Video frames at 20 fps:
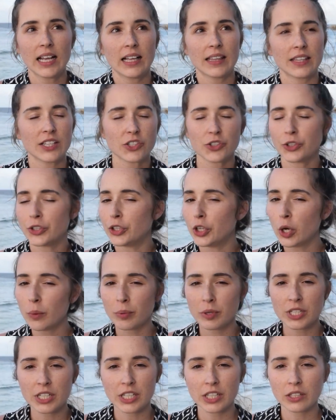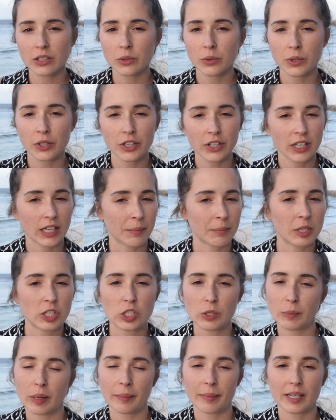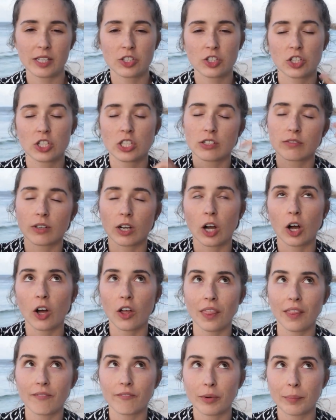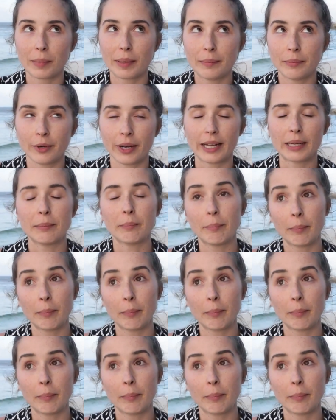These are in no particular order, and I'm going to do my best just to recall them from my brain.